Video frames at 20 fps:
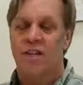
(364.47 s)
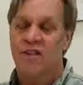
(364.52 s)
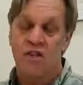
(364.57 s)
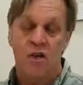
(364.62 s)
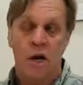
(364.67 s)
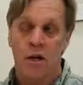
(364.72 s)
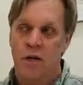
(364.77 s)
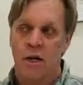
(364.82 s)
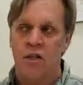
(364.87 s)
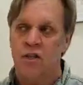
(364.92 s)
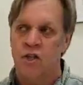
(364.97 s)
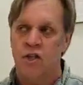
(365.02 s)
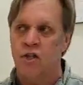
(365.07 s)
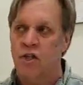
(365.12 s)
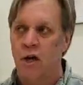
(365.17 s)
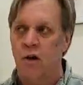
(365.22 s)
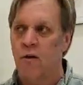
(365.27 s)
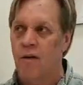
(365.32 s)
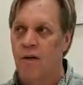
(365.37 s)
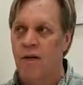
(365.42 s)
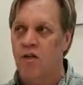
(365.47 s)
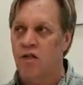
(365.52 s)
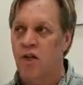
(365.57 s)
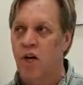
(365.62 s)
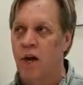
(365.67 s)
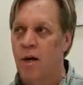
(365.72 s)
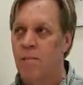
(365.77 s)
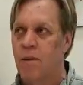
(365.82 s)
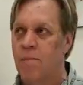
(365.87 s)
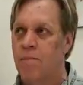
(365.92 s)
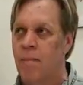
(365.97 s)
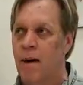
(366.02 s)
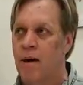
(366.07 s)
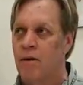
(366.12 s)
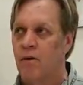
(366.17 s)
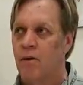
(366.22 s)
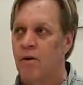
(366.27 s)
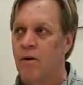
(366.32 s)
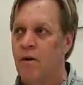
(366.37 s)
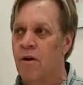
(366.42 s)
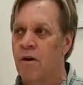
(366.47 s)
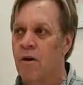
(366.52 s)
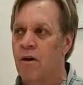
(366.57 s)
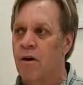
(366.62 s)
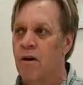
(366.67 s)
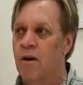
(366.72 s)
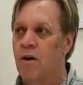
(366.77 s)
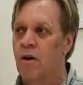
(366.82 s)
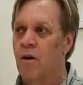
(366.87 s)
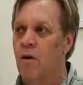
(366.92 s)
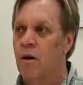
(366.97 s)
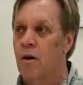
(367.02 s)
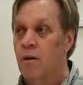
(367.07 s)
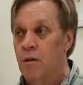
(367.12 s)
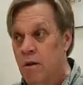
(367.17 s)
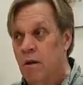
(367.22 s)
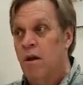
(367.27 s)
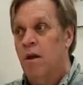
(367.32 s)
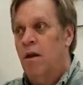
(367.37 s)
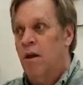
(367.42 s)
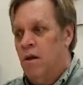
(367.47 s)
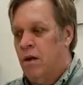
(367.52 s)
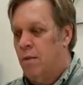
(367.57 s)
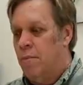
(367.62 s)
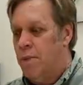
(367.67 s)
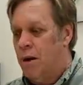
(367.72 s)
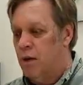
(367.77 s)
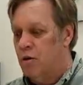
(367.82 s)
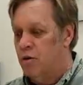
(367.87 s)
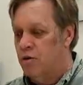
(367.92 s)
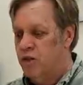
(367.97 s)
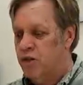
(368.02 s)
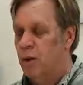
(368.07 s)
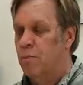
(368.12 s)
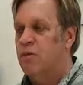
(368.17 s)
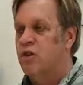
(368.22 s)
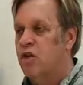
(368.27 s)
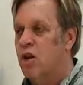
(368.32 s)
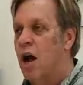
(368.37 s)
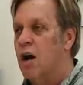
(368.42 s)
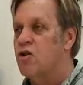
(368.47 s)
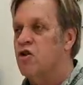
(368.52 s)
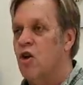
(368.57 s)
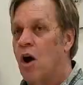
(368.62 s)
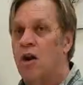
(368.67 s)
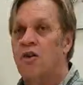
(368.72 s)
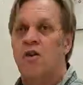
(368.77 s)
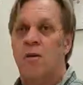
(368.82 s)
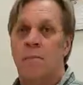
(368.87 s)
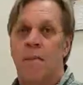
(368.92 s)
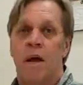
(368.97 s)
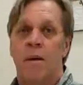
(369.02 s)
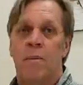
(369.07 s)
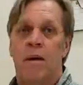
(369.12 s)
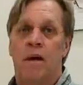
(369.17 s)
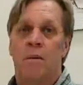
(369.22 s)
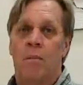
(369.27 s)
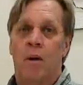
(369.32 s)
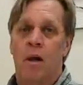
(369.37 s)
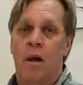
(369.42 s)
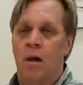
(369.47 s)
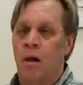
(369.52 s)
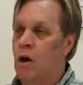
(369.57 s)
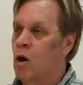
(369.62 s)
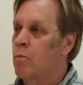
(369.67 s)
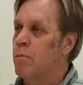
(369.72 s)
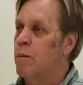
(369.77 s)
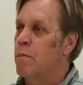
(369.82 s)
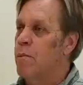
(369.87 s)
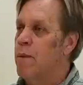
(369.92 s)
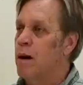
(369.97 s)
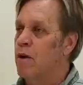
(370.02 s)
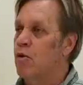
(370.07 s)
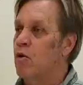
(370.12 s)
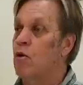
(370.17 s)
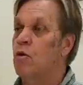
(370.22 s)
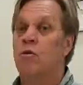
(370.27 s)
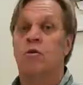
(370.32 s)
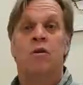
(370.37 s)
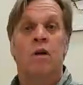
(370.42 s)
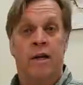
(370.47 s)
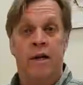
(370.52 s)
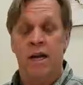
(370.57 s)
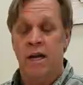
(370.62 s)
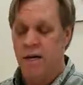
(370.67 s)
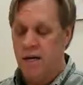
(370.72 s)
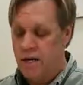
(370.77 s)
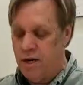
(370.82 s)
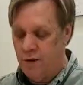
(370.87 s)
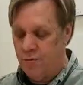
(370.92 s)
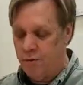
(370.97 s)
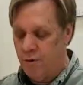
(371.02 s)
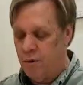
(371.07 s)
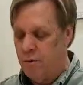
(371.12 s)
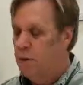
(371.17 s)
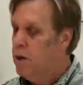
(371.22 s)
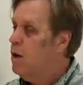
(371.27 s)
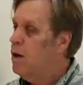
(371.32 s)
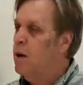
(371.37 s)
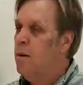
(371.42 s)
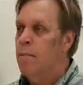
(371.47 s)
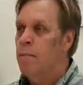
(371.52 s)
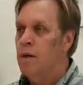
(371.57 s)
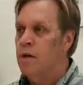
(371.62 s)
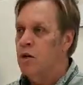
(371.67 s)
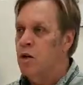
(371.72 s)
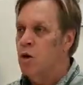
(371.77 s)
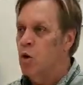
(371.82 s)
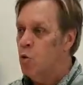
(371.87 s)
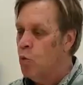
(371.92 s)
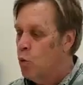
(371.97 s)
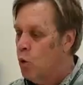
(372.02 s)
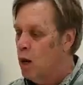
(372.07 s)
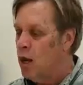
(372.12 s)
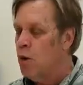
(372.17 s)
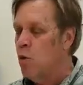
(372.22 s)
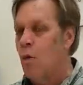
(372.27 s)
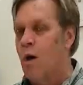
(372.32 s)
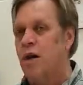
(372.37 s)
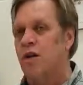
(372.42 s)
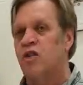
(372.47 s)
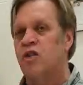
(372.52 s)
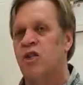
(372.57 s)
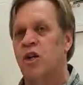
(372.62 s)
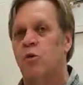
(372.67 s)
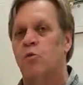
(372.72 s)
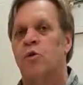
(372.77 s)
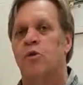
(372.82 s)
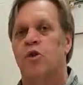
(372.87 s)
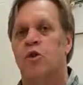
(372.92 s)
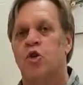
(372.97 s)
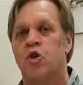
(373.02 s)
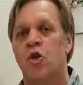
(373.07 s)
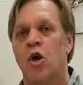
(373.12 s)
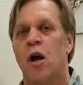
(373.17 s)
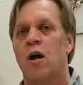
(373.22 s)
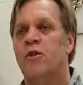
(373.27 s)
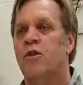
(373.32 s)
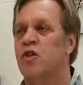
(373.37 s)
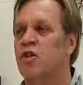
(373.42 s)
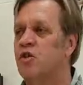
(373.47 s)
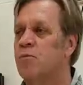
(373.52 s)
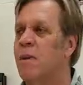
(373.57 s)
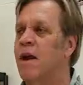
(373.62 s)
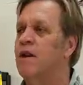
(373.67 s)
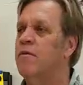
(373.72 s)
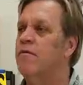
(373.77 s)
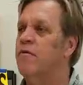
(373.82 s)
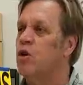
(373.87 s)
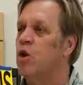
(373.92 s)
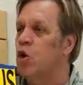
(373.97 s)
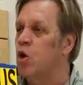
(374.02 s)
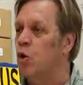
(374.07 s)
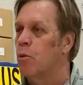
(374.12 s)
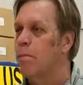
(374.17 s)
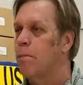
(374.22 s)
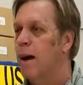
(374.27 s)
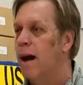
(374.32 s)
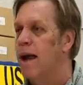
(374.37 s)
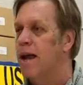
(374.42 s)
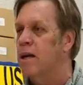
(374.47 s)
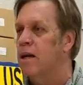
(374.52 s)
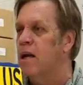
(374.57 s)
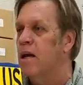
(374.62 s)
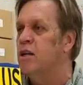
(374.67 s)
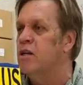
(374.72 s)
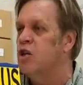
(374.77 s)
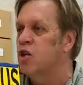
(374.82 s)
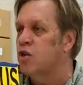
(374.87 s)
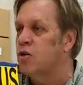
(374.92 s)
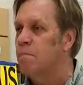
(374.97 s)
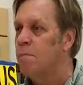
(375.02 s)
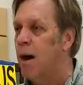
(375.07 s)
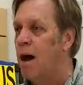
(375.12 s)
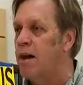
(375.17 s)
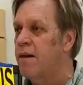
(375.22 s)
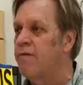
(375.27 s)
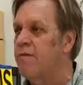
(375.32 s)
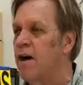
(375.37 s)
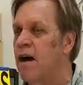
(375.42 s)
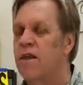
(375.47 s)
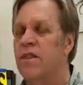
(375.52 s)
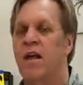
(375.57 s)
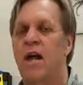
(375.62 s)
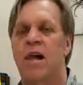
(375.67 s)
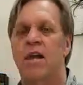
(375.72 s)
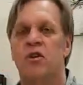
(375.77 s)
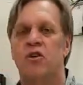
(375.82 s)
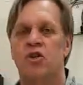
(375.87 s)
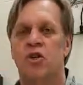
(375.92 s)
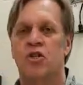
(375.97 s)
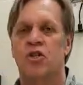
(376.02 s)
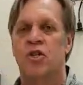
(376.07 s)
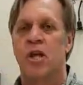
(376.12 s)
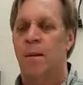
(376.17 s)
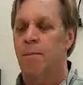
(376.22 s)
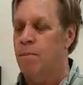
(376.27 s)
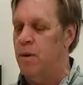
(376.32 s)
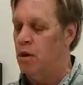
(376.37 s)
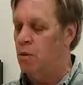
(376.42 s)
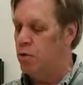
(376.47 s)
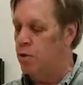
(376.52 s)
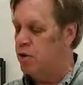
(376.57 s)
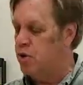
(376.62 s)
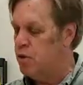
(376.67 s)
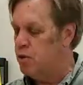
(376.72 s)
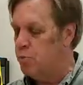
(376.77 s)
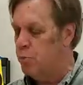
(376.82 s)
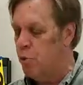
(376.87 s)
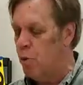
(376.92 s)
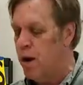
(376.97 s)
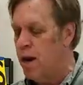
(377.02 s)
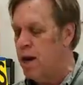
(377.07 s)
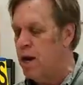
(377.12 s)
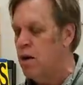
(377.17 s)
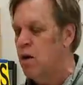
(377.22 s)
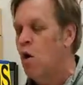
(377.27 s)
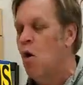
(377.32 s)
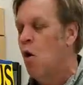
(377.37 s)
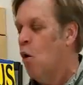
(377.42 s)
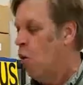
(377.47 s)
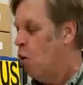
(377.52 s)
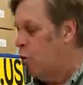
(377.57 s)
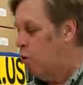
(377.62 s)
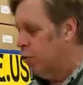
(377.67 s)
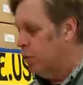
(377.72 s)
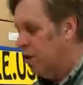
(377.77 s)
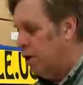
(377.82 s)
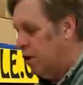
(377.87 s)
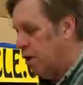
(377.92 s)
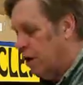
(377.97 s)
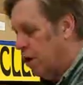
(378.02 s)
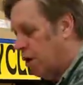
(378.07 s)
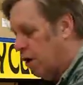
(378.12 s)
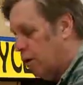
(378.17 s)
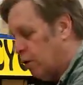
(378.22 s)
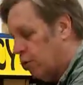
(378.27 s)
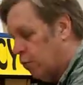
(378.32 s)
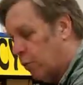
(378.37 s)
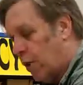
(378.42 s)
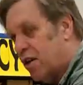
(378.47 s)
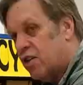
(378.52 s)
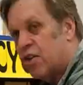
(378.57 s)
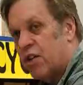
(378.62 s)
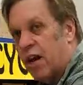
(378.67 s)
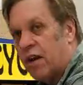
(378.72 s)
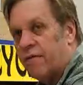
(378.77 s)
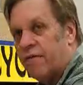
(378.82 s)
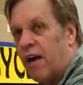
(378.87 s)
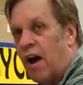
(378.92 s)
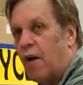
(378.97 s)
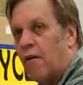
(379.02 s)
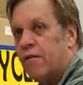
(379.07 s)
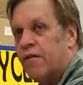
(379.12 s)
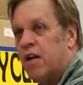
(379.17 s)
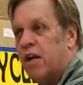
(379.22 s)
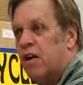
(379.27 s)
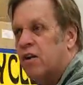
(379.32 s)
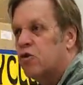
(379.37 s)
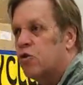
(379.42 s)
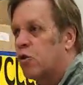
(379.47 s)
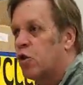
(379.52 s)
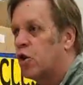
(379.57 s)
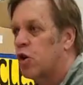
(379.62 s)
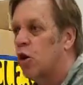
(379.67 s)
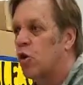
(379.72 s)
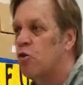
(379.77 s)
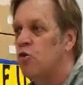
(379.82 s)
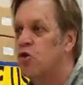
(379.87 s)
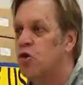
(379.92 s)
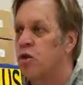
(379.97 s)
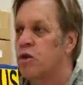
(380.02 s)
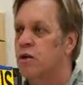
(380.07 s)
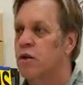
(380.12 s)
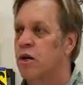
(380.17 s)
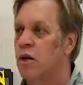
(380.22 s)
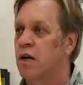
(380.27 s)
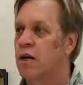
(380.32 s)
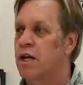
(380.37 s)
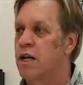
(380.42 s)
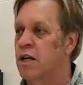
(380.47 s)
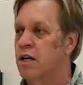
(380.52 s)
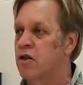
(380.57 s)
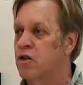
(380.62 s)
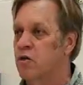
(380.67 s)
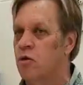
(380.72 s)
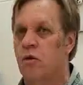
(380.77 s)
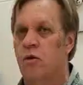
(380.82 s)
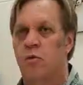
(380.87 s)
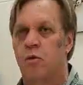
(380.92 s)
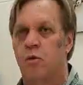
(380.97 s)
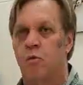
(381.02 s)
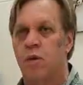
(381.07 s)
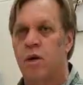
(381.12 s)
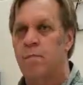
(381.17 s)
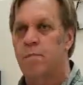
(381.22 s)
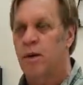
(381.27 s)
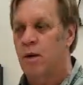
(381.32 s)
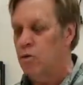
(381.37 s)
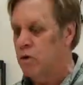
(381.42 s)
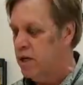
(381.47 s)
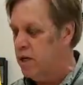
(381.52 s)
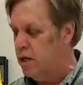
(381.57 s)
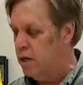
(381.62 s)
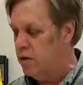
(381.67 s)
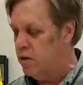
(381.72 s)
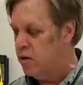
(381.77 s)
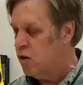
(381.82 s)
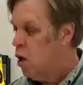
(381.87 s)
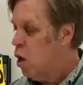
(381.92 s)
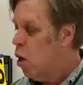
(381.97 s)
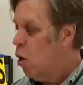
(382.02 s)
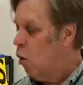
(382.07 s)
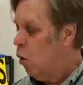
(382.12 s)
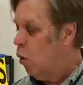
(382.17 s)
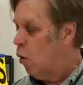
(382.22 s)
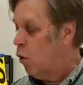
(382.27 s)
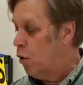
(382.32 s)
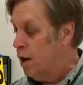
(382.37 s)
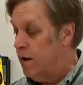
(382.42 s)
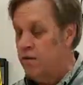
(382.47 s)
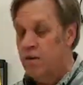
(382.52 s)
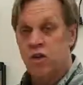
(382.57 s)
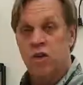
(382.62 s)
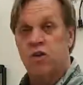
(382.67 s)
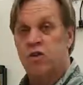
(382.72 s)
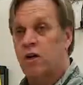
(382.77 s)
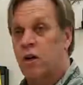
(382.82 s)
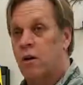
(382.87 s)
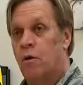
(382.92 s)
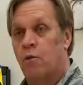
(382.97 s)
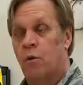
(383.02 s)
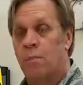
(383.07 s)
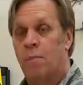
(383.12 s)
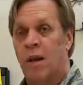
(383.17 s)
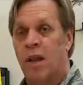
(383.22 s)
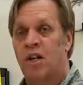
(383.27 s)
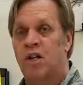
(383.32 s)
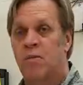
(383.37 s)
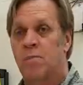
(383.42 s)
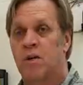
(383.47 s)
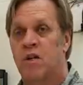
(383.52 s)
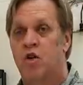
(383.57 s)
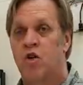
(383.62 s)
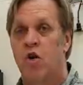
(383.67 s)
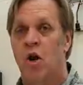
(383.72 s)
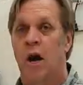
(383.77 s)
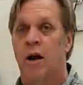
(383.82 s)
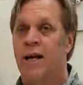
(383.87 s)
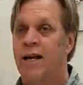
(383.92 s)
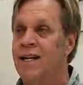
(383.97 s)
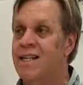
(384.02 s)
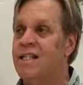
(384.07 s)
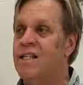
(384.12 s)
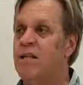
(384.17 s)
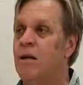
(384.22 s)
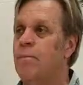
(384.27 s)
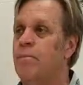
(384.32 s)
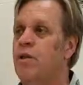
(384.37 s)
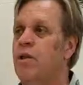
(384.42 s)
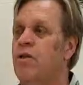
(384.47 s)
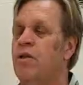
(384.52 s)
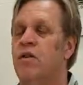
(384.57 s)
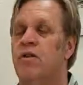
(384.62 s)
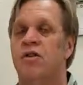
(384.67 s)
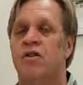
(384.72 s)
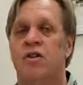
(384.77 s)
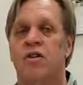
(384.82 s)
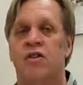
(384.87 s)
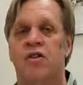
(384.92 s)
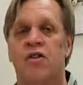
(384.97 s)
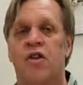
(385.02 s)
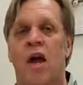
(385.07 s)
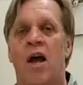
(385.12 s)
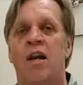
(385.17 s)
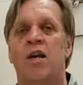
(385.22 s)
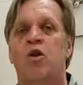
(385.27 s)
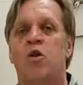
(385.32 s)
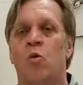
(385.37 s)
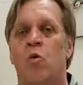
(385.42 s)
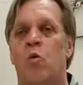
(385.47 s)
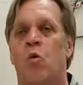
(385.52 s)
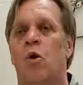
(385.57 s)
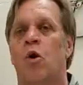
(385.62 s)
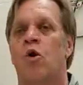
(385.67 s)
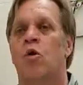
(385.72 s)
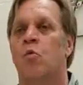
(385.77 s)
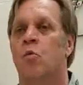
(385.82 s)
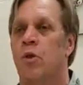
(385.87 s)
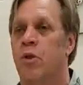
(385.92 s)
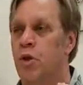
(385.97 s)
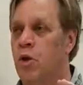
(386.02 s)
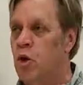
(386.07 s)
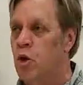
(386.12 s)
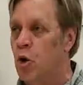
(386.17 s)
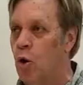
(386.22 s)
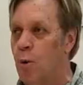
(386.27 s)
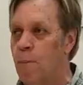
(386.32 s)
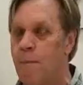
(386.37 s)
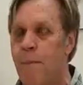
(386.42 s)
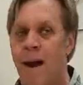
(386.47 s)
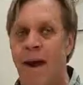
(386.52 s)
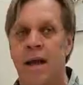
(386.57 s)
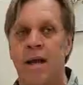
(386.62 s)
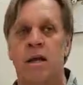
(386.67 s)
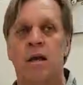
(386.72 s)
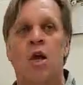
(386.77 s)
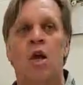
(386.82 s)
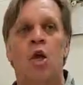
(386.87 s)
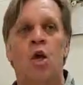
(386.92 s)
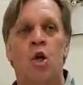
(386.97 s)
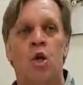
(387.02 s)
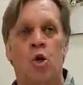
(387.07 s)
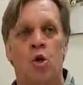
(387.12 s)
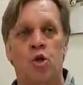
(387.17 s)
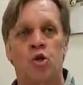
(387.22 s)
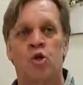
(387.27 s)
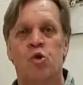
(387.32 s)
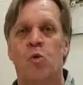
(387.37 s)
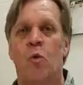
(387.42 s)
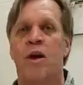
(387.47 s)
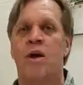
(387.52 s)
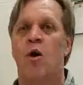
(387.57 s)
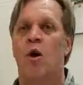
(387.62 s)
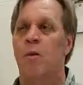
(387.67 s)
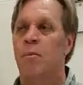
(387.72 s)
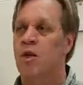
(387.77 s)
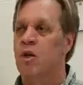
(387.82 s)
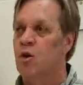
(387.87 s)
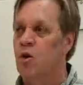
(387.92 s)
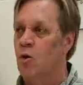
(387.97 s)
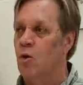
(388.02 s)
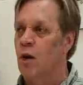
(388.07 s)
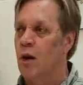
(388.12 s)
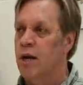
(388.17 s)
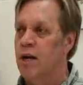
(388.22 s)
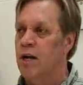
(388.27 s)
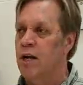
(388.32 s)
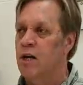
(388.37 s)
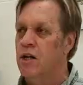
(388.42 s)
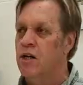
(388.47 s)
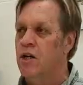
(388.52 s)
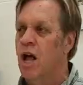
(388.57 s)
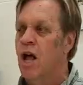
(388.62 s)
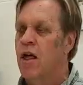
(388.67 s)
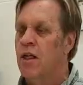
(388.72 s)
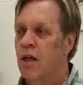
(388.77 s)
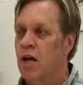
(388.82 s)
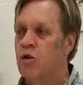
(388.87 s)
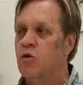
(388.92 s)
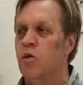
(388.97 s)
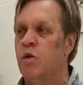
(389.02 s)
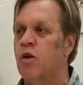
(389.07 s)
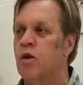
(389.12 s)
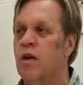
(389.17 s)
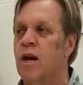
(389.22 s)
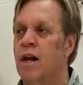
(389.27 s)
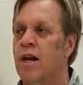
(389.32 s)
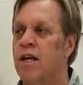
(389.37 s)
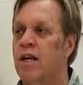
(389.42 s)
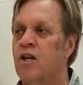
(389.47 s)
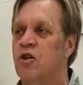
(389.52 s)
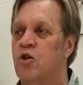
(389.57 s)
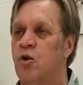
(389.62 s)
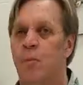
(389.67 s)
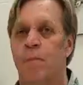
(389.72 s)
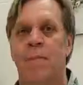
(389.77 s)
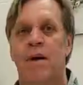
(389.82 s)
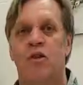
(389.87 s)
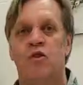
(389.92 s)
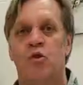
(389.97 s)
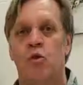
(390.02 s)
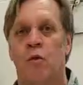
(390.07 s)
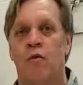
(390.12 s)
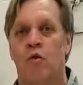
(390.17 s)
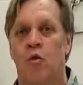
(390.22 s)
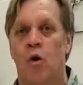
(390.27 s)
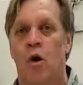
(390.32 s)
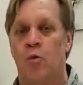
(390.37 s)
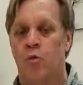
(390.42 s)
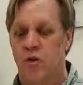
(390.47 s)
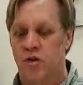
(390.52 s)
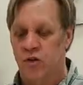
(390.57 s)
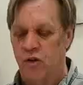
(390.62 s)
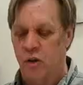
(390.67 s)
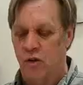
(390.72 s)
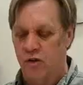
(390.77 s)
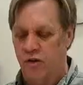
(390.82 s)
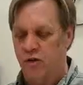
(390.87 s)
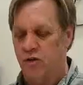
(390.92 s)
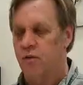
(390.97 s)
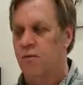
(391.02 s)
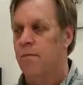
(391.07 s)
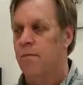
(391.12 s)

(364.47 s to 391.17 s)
That's not necessarily it's gonna be better. You know, compared to some stock shocks, it may be a little bit better or again, different, but you really wanna stick with the shock that's made for your bike and just modify that, adjust that, be it with spring or the Racetech valve kits or the Cogent kits, the rebuild kits, or even just a replacement shock. Get something that's designed to work with your bike, your swing arm, and your linkage. That's where you're gonna get your best overall results.